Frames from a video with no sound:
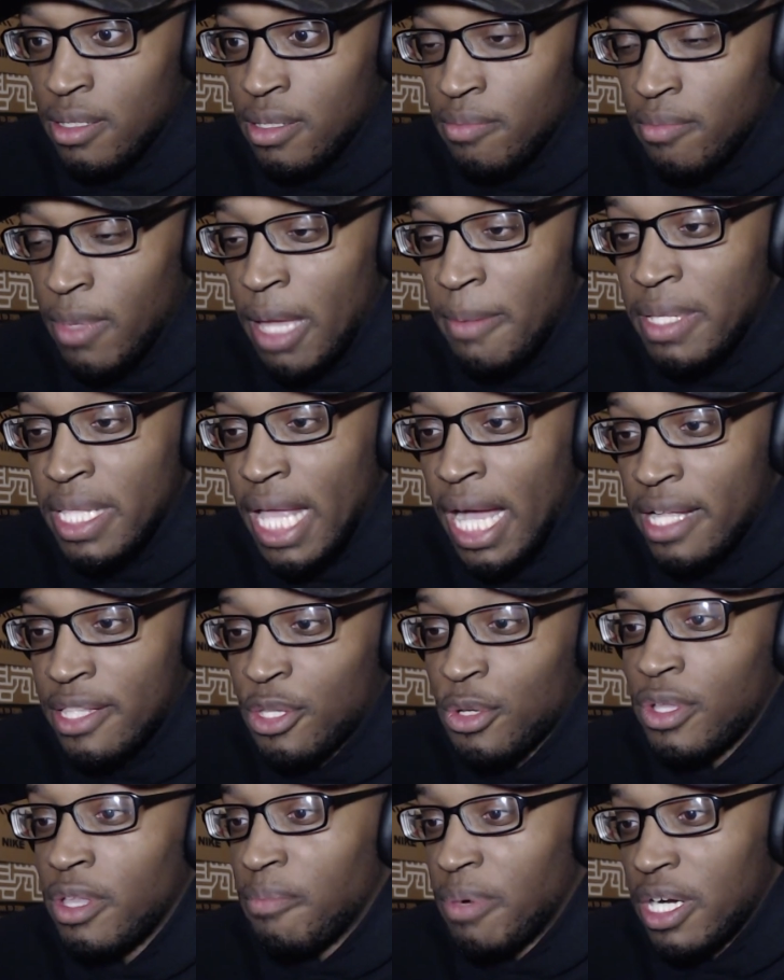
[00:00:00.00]
Maybe not
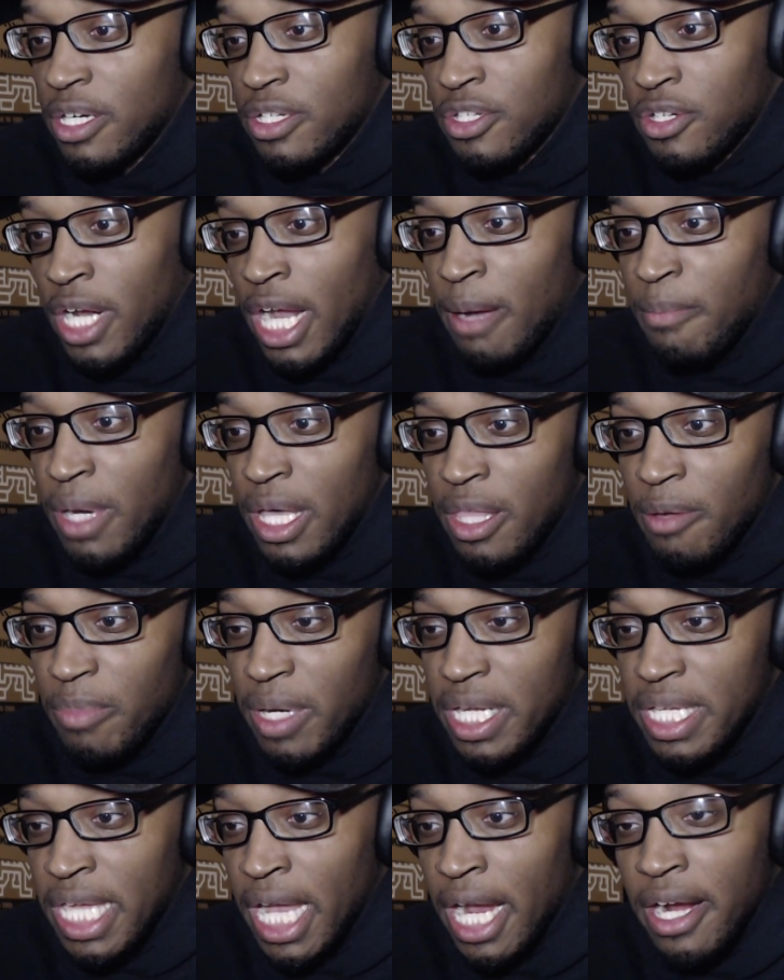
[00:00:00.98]
Tweety Bird's grandmother,
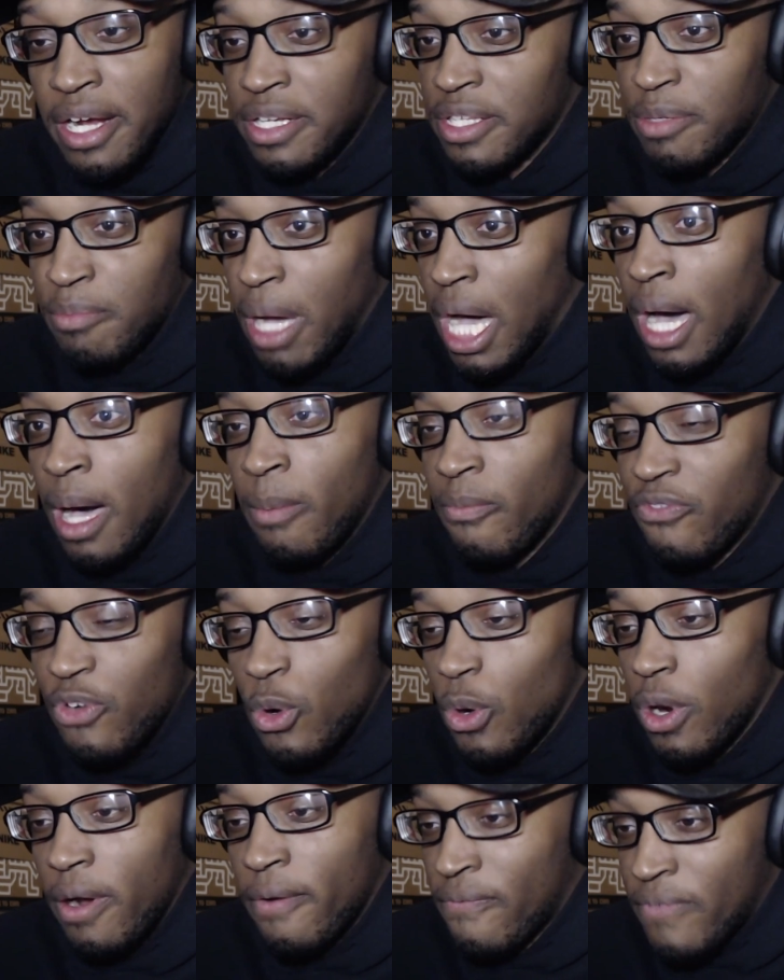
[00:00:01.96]
but Carrie's mom
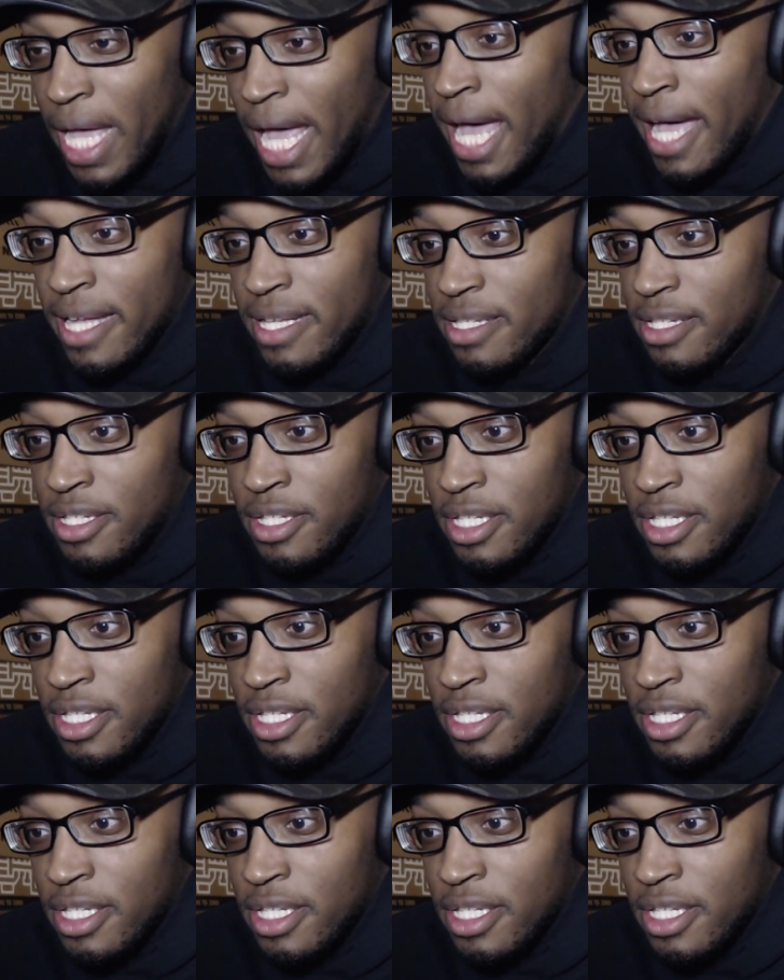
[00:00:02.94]
for seconds, a fact.